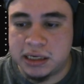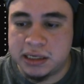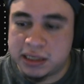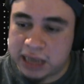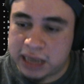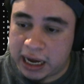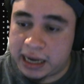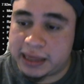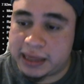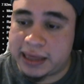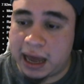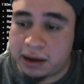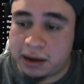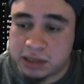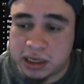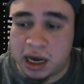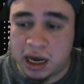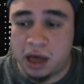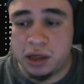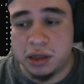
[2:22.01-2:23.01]
It's got
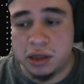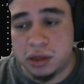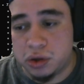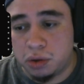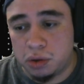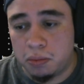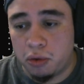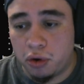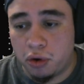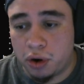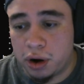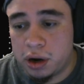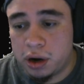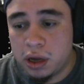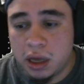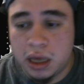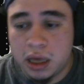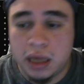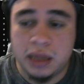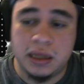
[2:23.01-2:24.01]
1,000 health, a little more
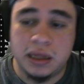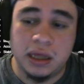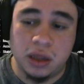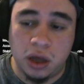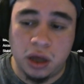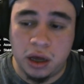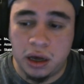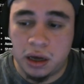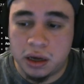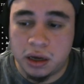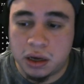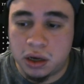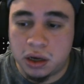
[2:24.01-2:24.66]
than the